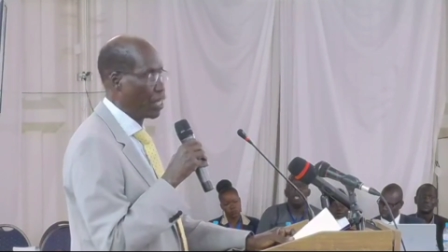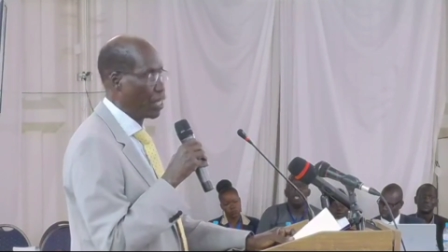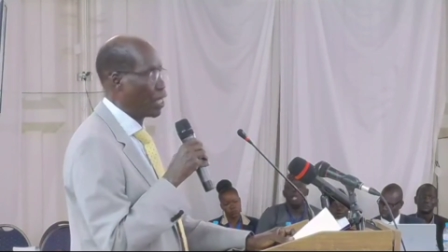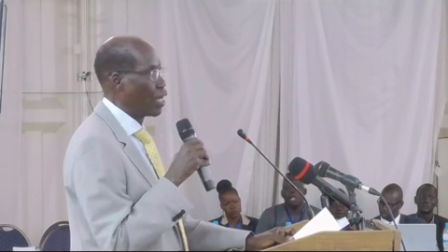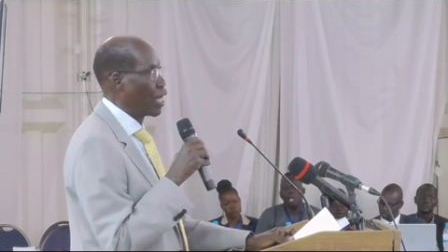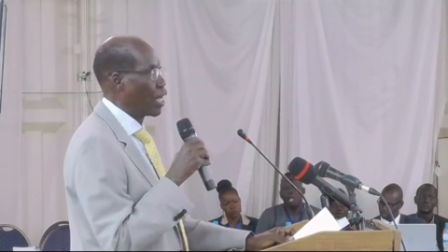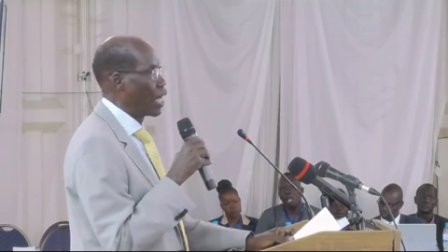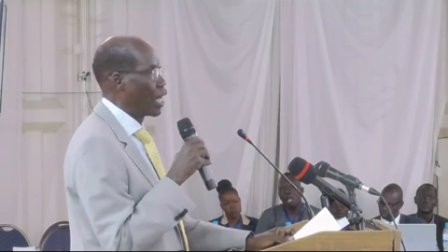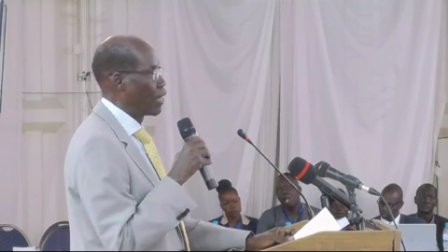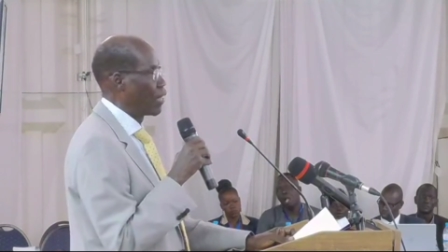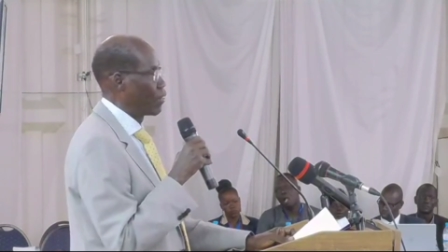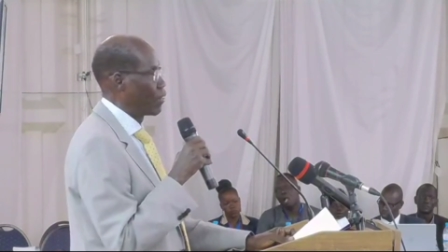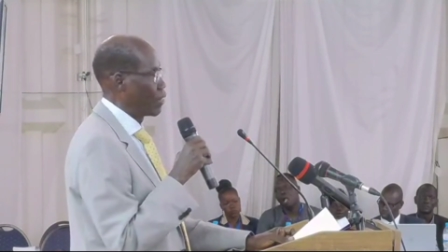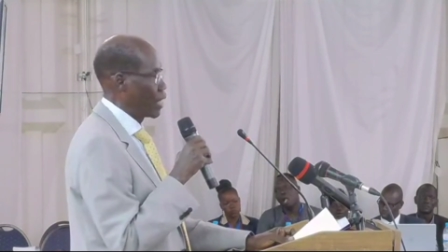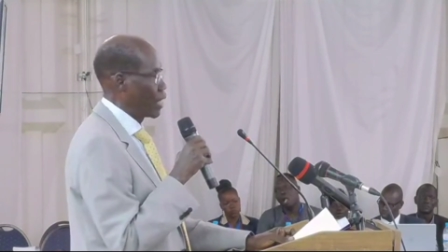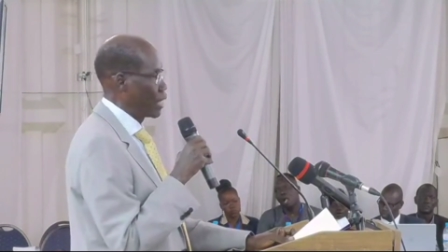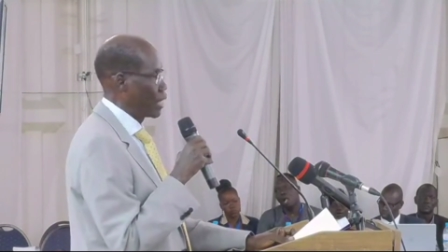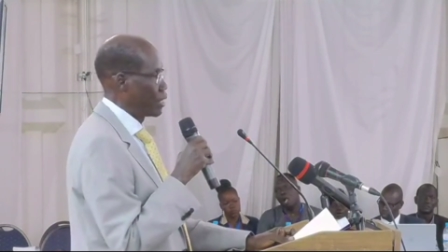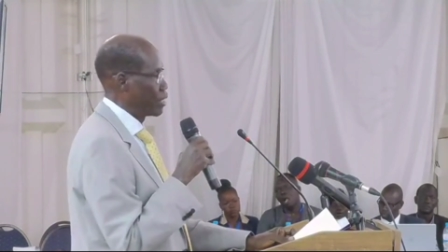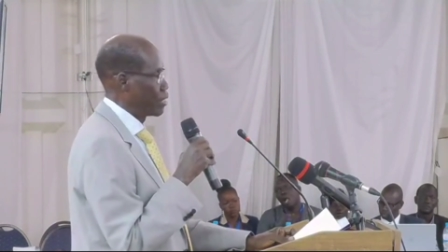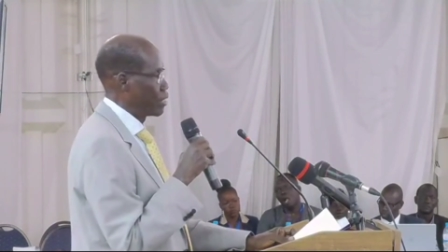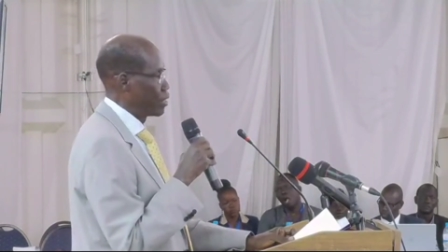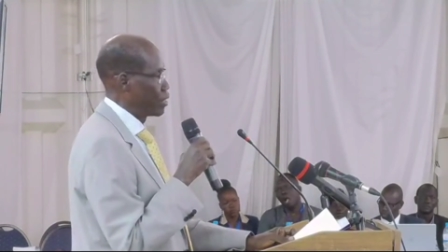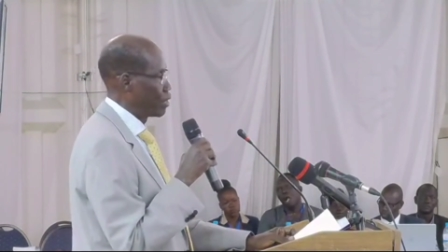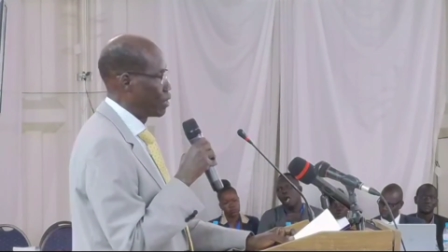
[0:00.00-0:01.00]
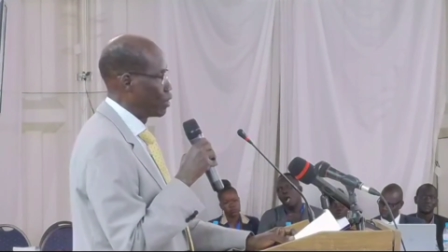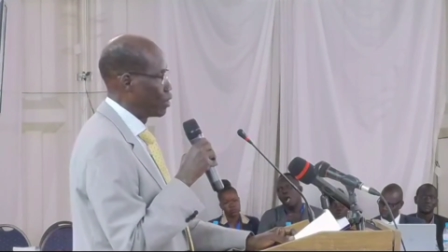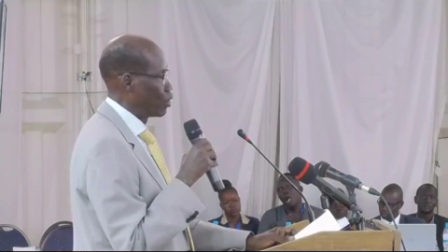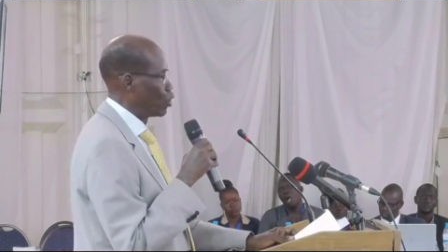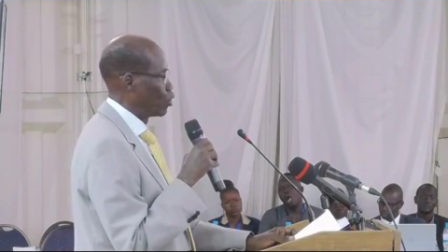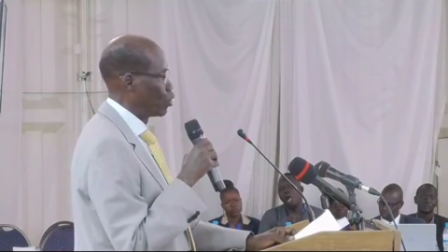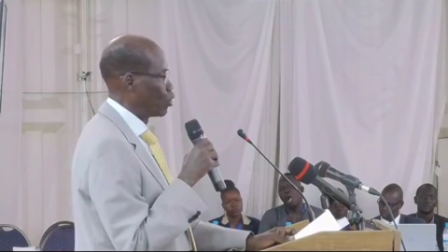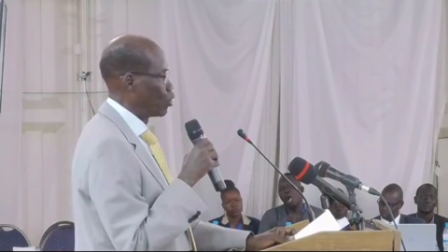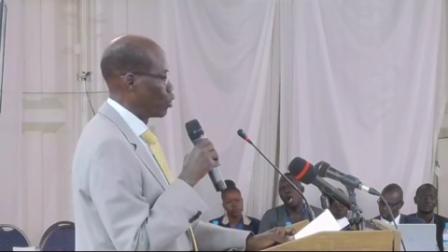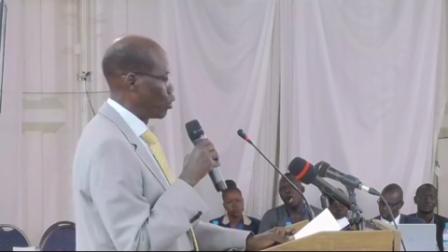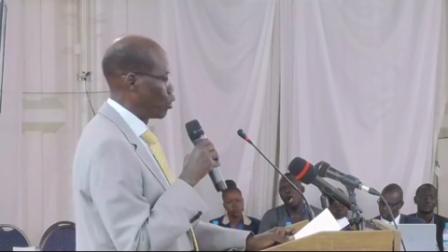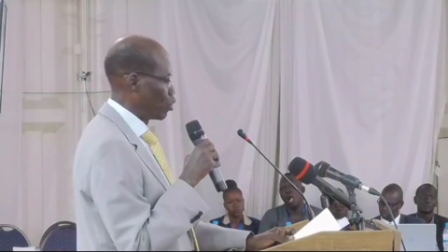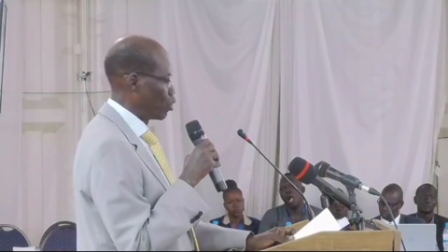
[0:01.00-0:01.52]
And that is
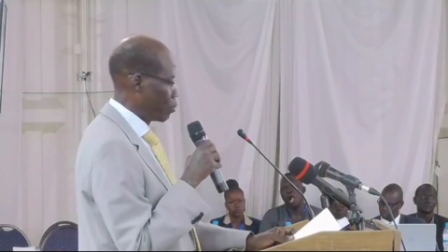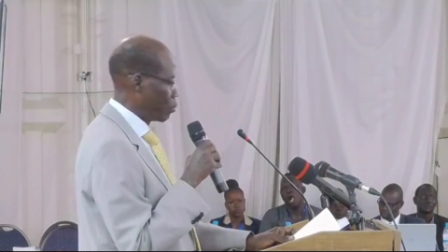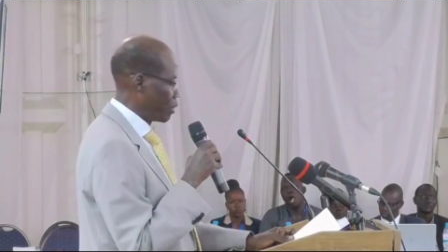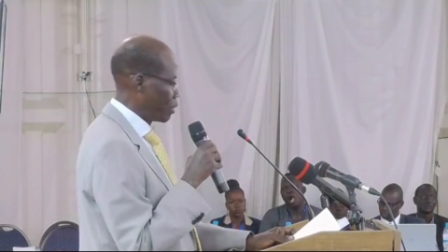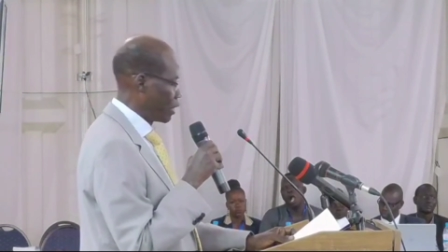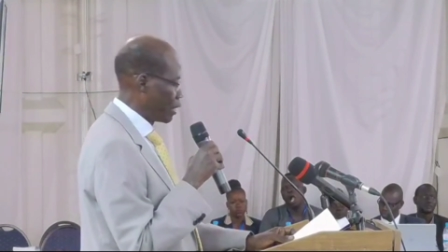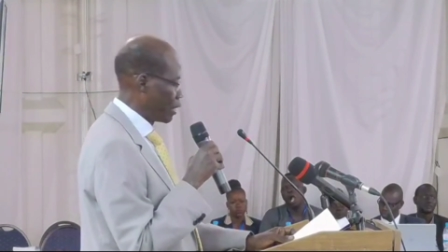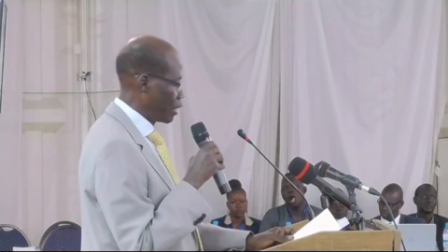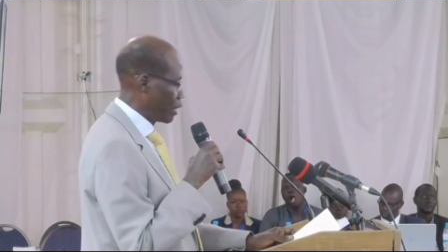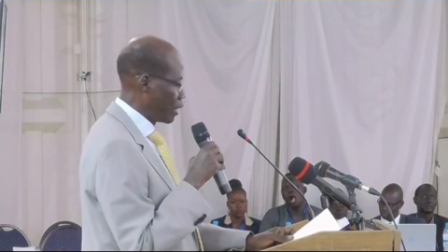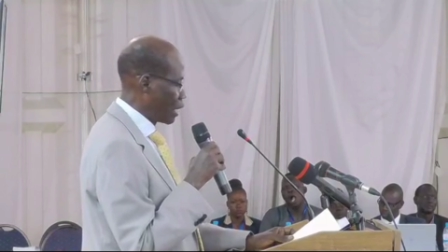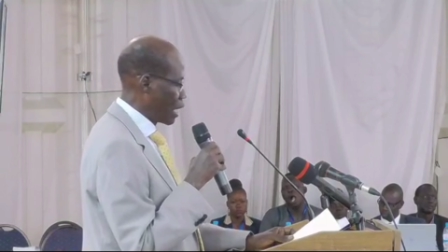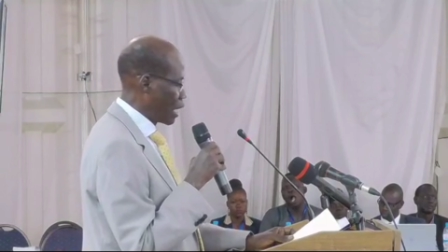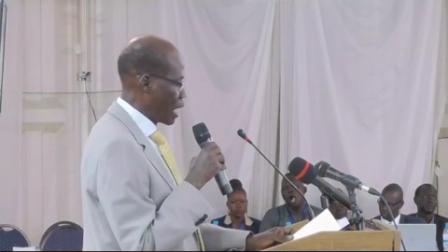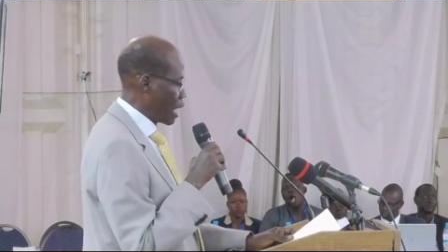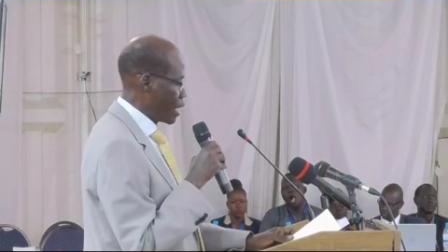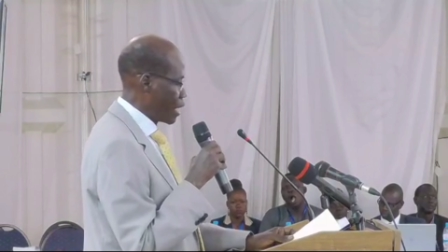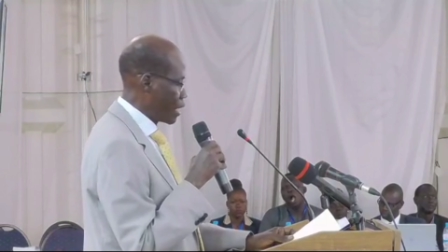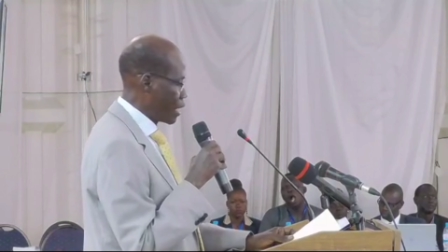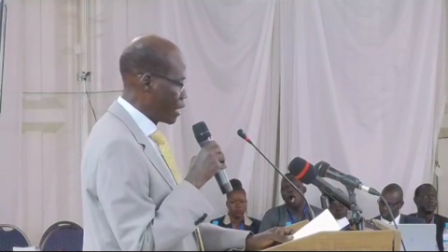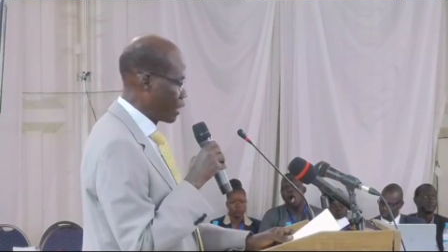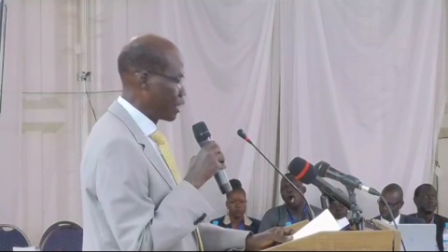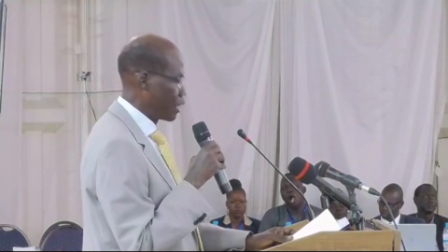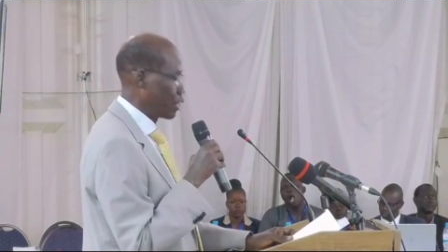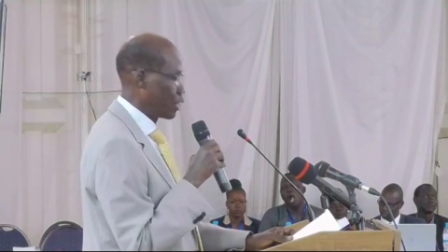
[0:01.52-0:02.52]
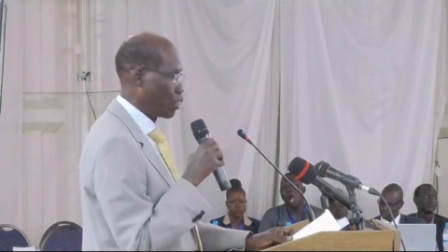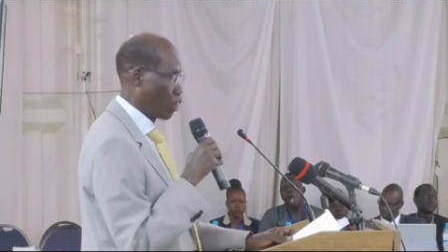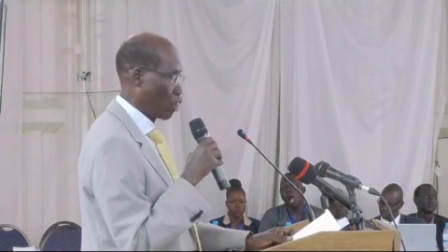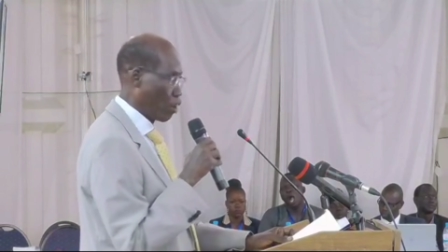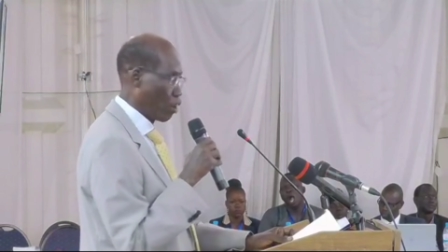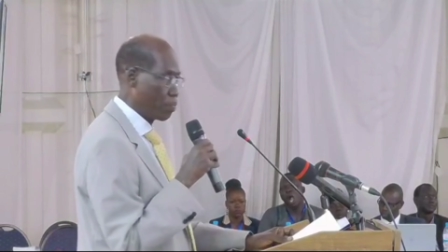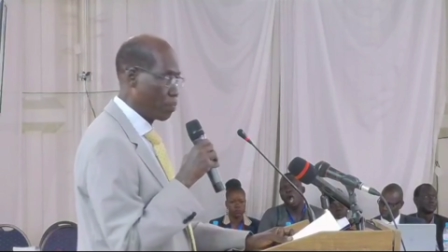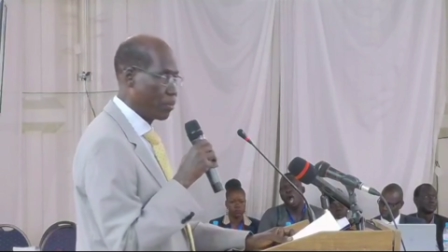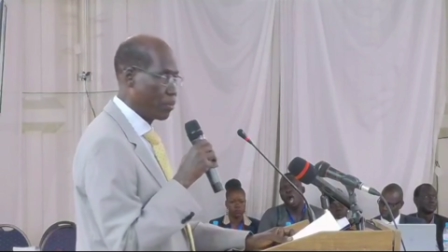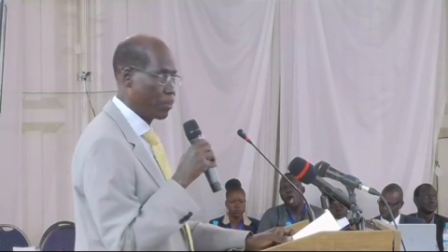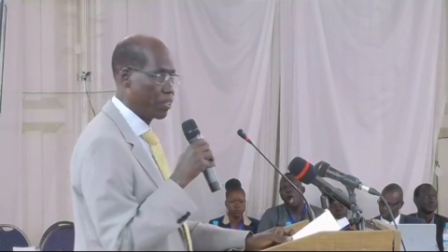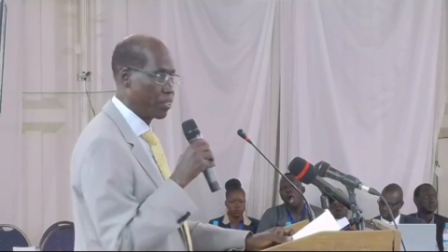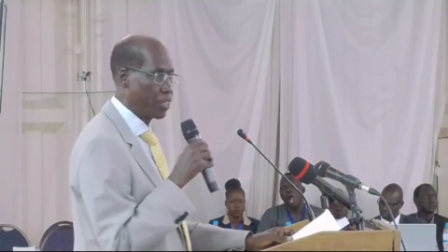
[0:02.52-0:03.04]
to be in the top
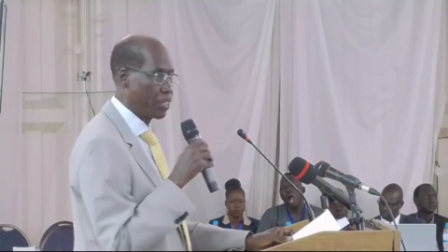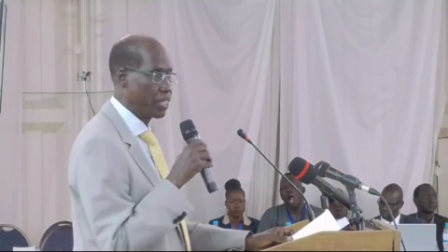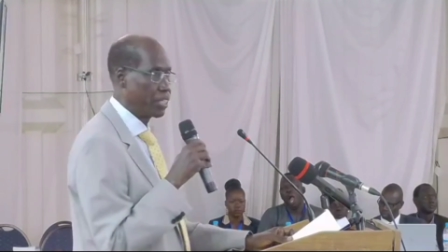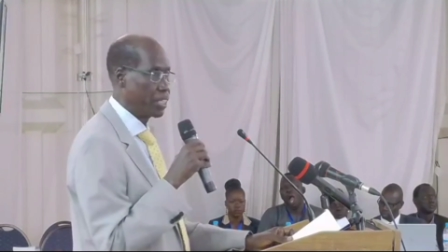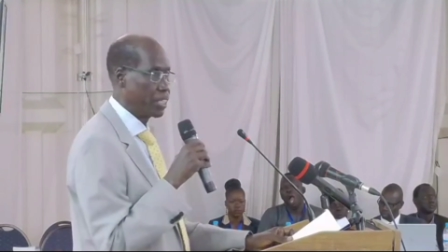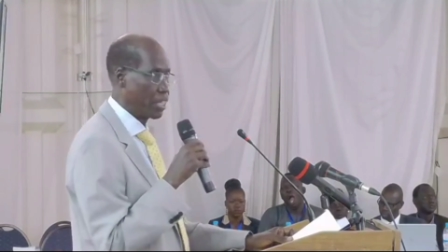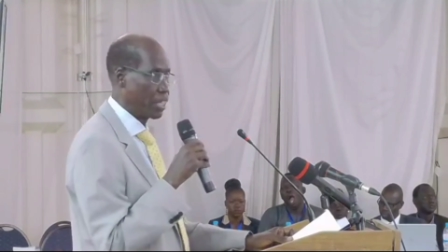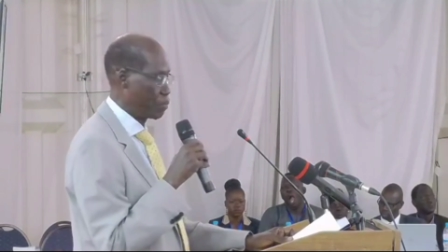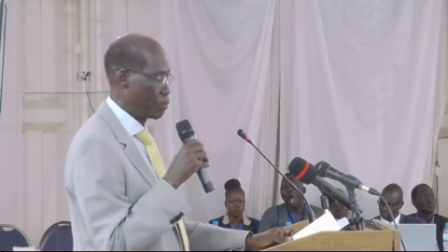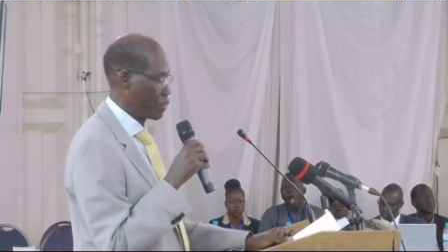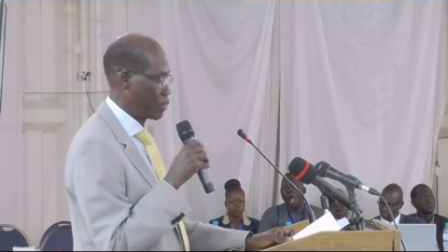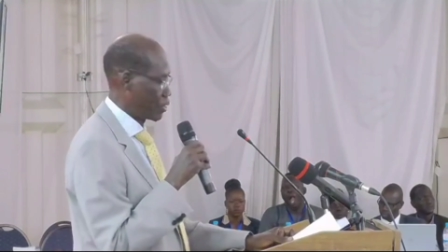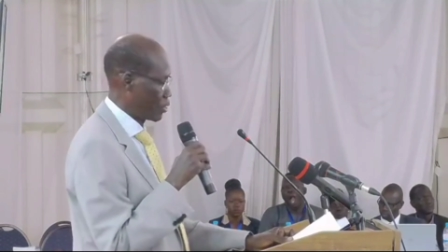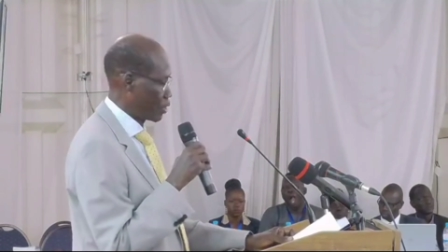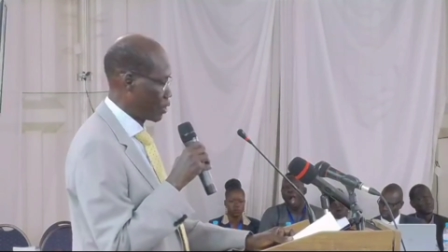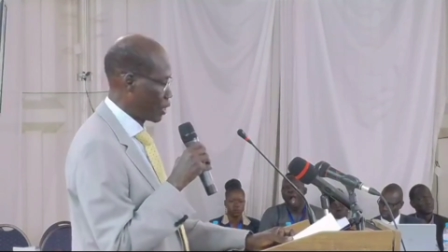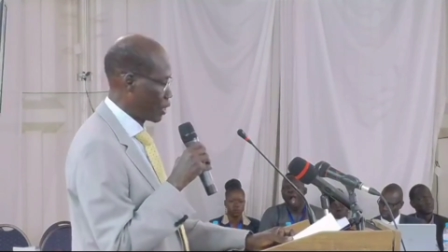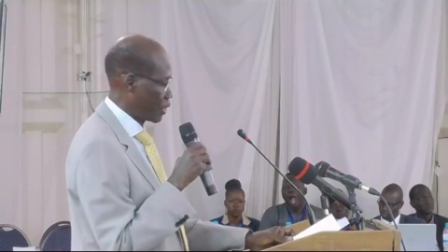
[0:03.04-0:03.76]
10%.